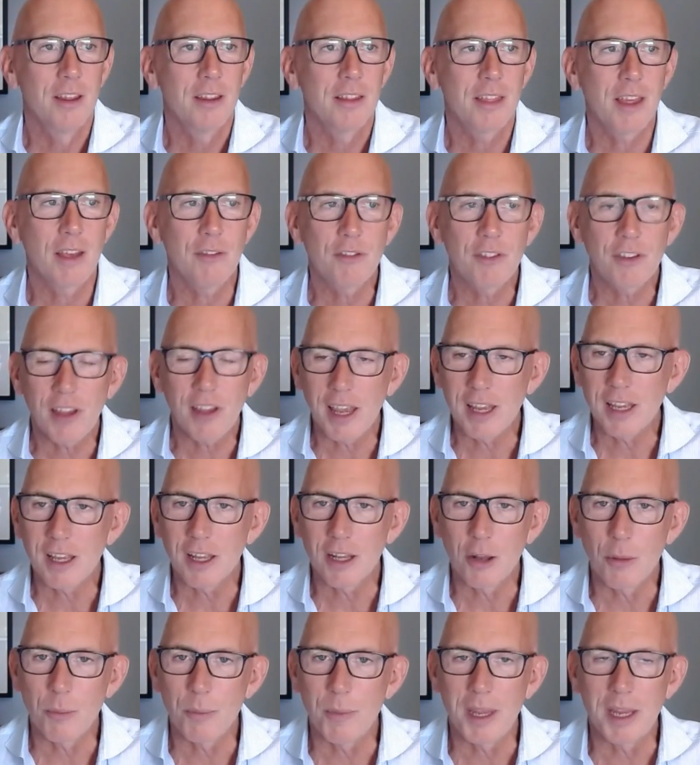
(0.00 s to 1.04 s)
They've taken
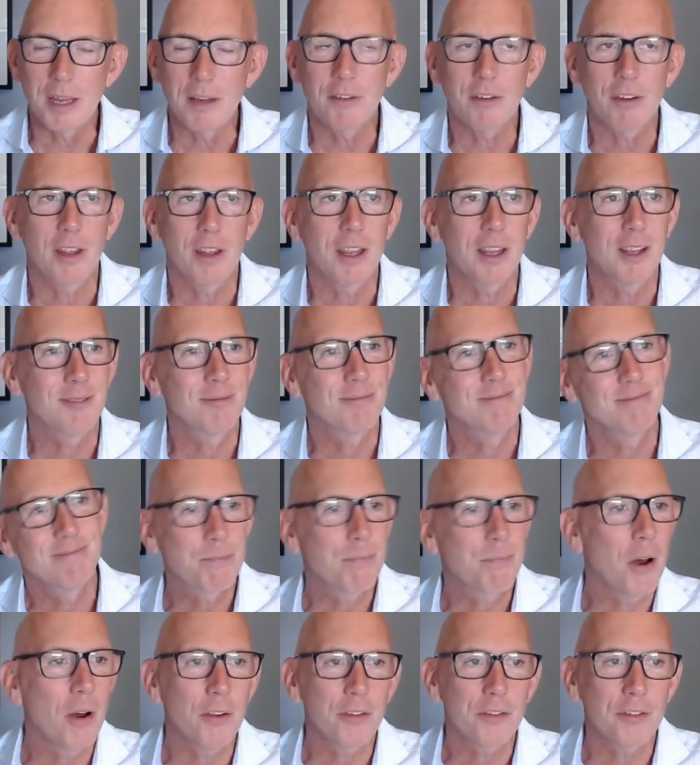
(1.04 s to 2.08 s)
the meeting
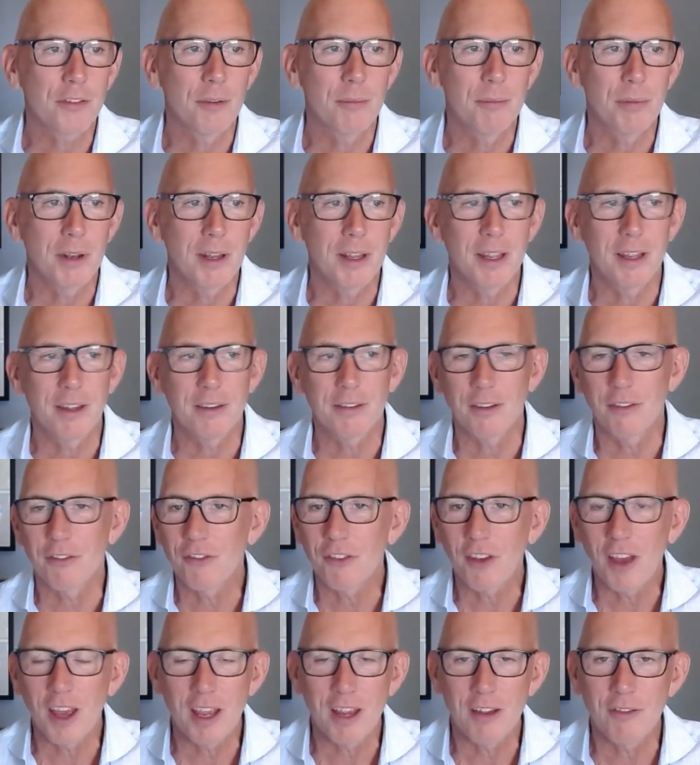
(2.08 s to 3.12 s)
possibly as a
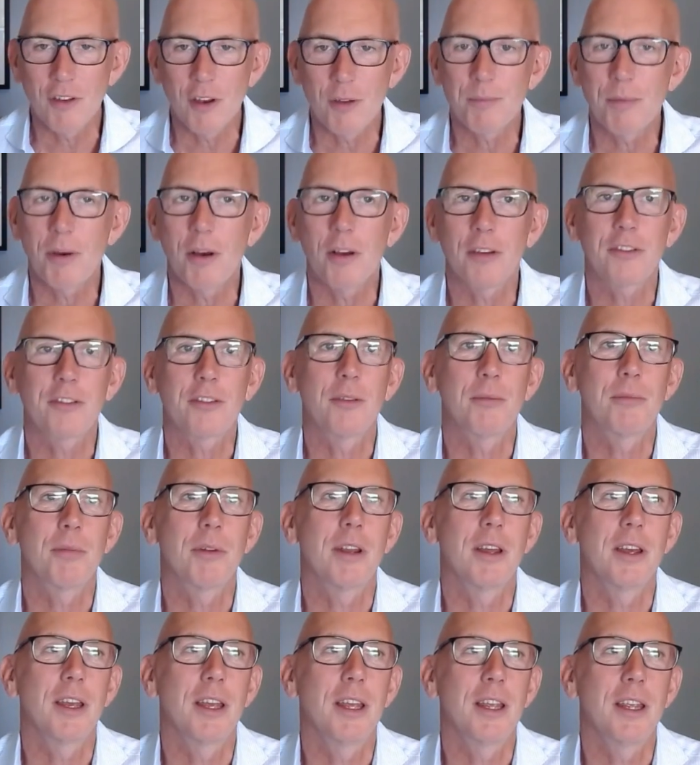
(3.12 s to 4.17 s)
favor,
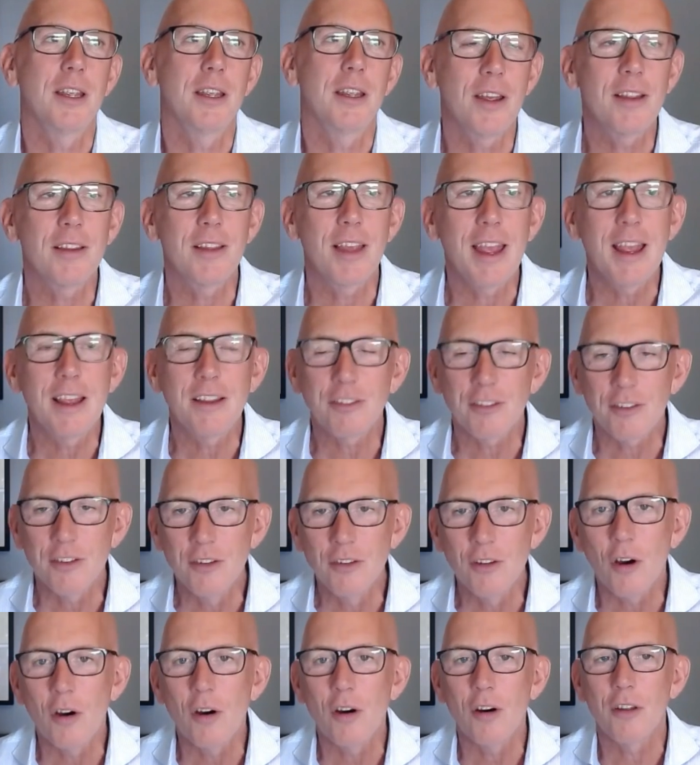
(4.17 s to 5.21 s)
possibly it's
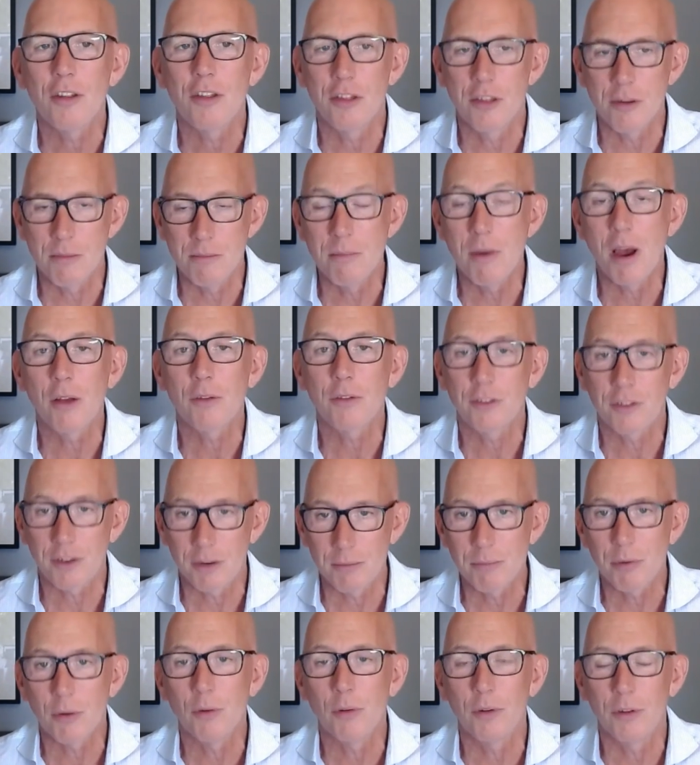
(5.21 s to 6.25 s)
not the most
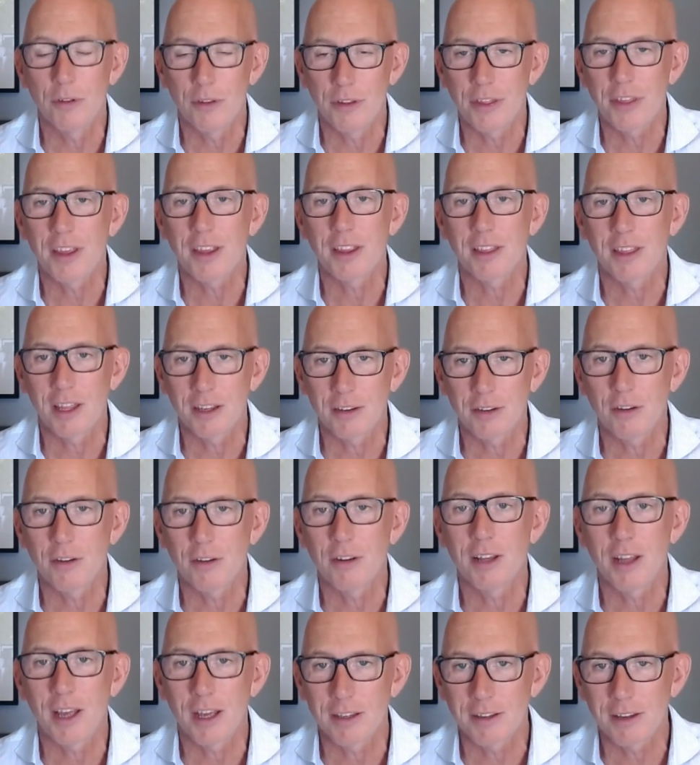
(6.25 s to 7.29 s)
important thing they're
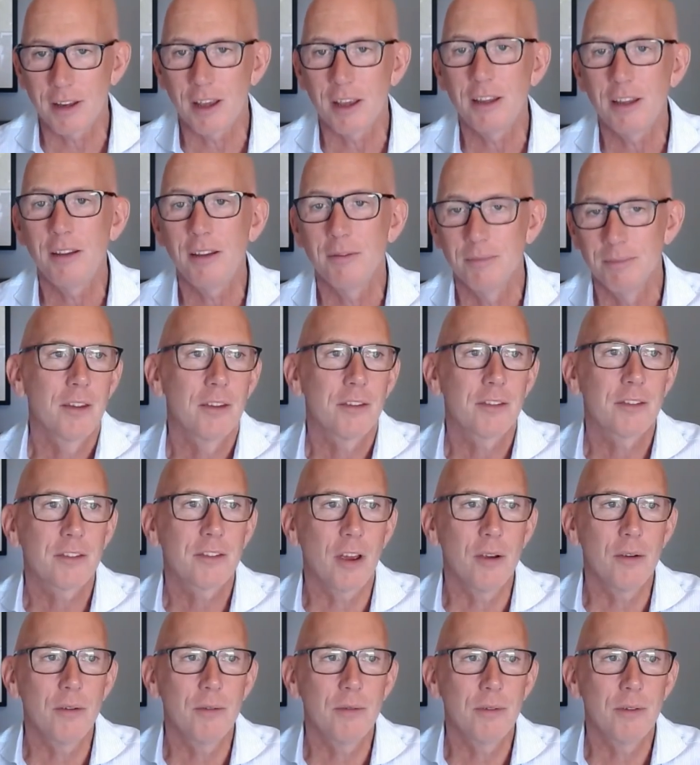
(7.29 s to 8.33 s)
doing that day.
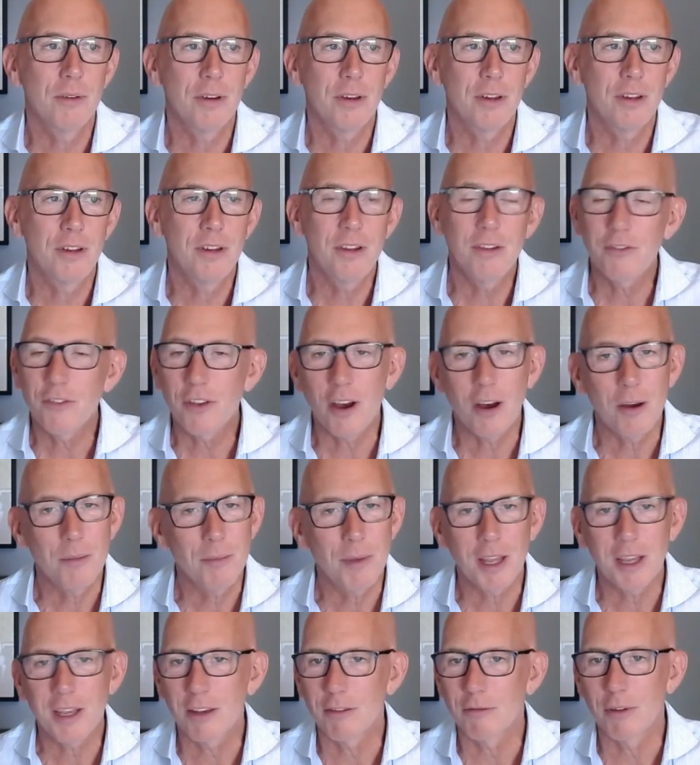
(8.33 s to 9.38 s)
So you've got to
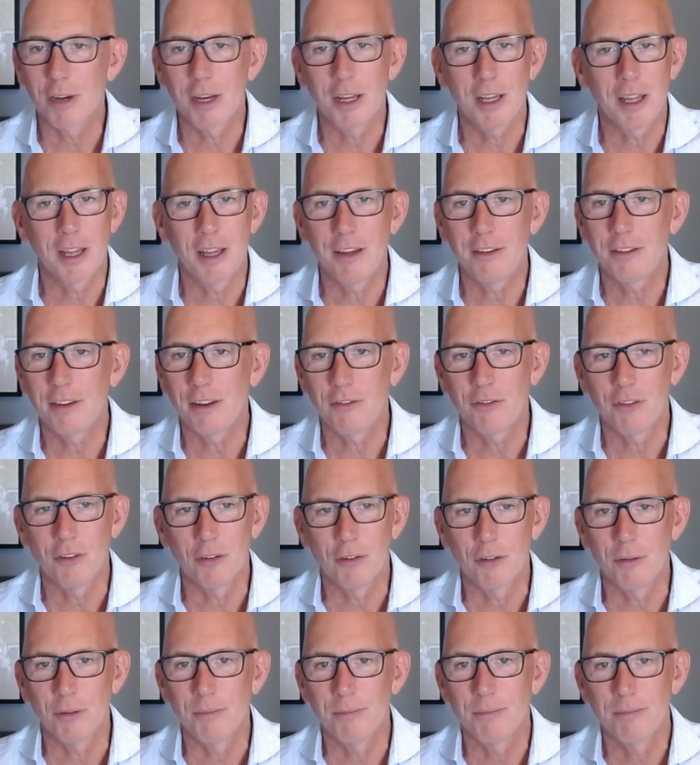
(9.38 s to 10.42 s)
make it really easy
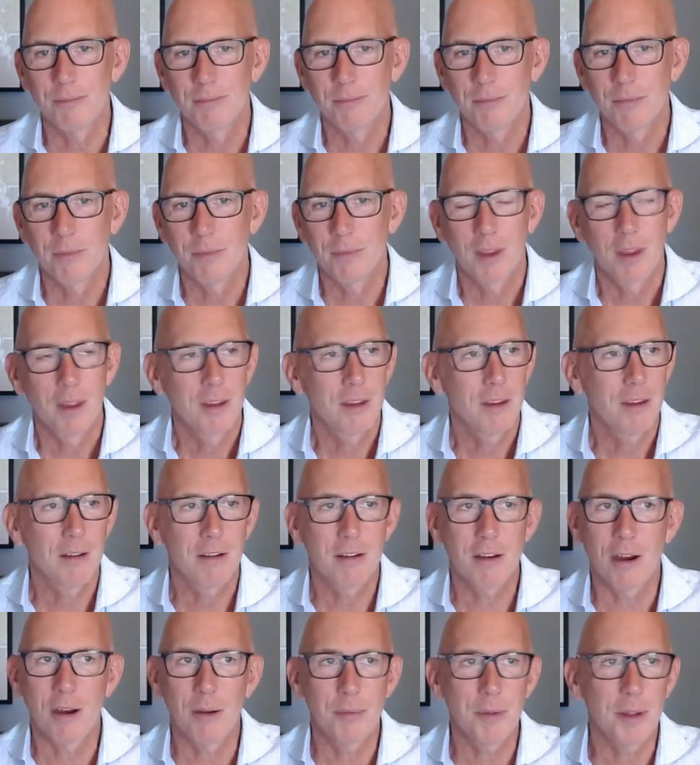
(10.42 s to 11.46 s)
for them. You've
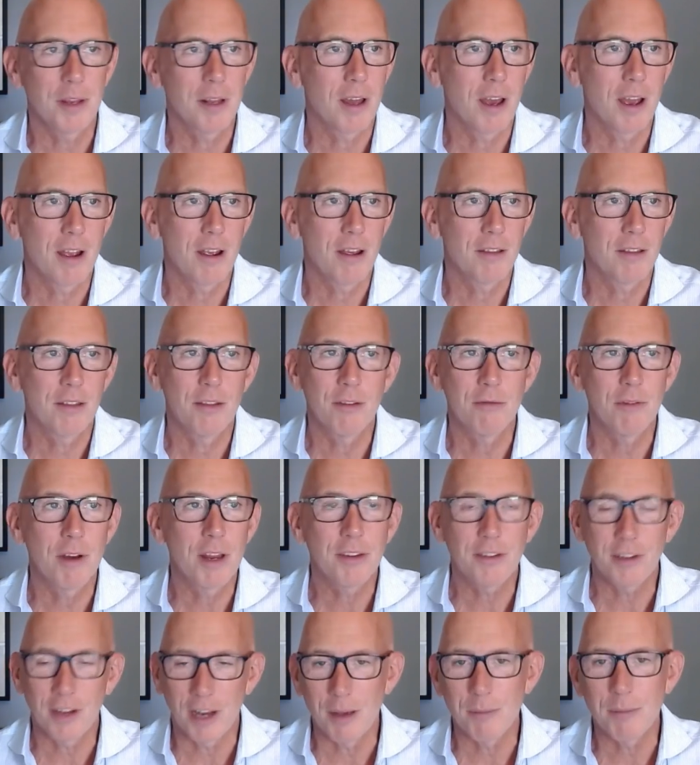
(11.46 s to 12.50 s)
got to be like, the
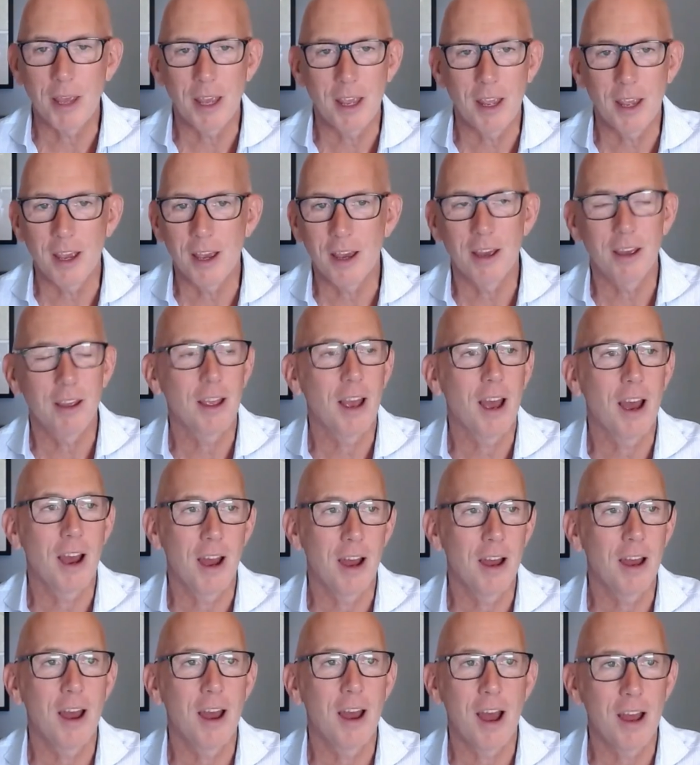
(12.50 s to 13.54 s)
reason I'm here,
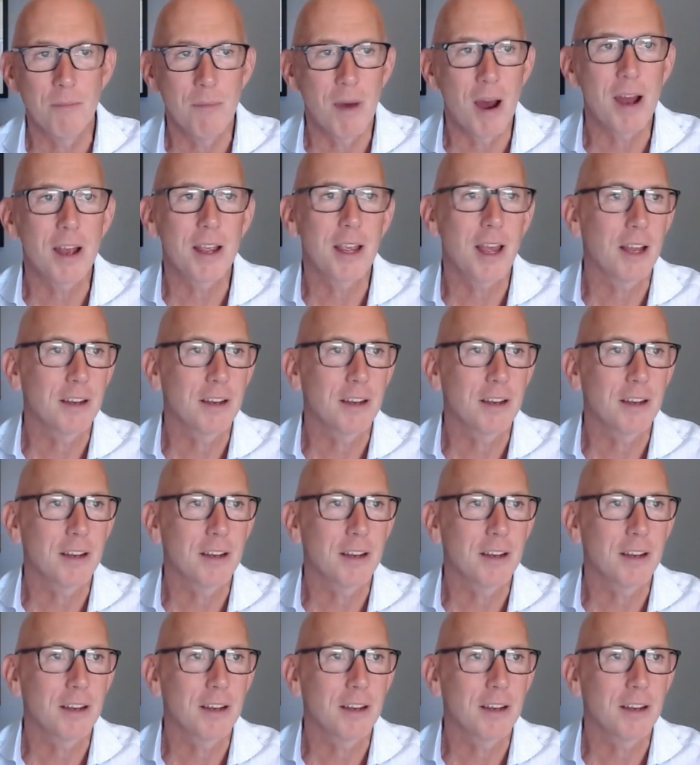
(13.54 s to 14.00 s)
my